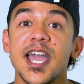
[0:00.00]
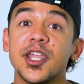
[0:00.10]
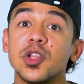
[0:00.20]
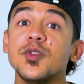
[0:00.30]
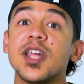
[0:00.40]

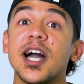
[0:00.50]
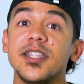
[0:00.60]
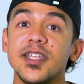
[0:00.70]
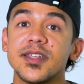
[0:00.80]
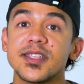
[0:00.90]
and includes
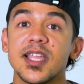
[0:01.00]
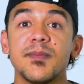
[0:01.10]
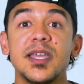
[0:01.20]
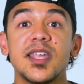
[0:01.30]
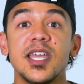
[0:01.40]
ideas like
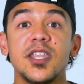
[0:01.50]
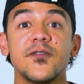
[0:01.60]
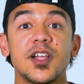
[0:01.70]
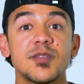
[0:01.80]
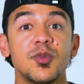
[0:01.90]
maintaining
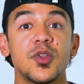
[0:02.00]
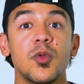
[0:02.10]
flexible